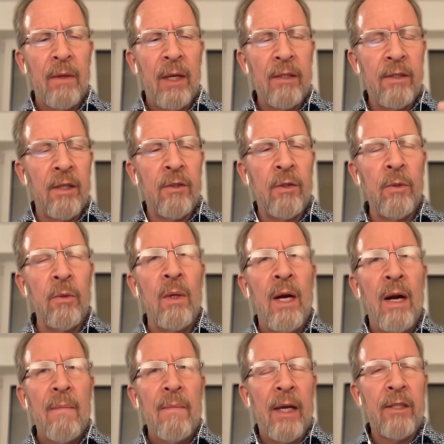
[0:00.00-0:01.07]
is that to
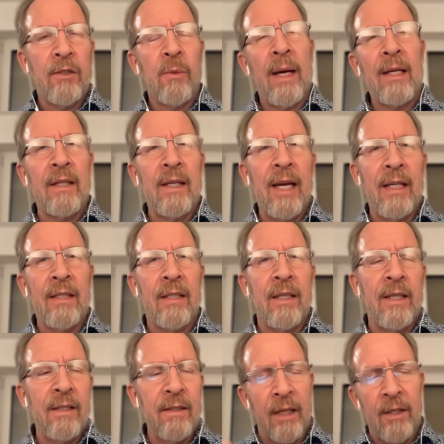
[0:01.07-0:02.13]
extract the
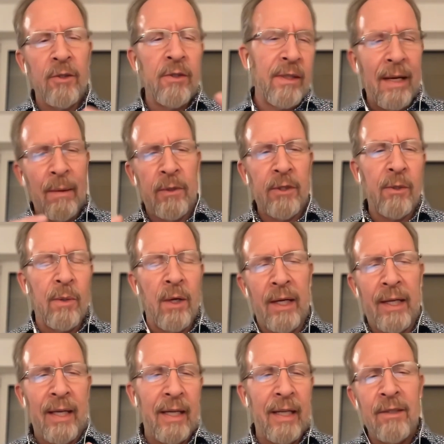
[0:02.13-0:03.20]
entities and understand what's going
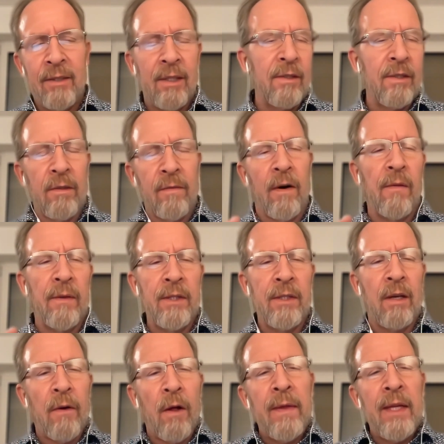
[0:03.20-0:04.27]
on, get instances of all this
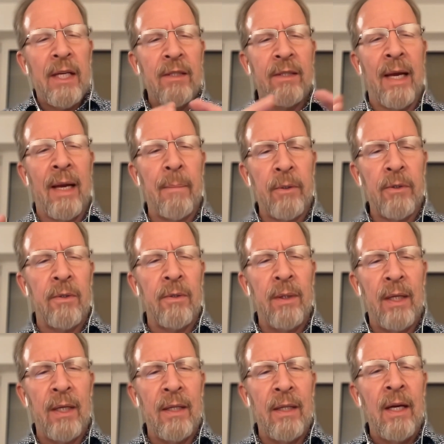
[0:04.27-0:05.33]
stuff, all the examples you
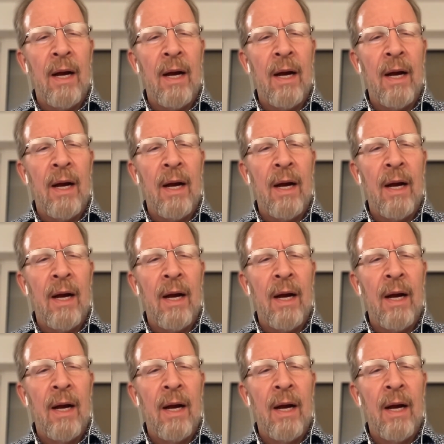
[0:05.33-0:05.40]
need,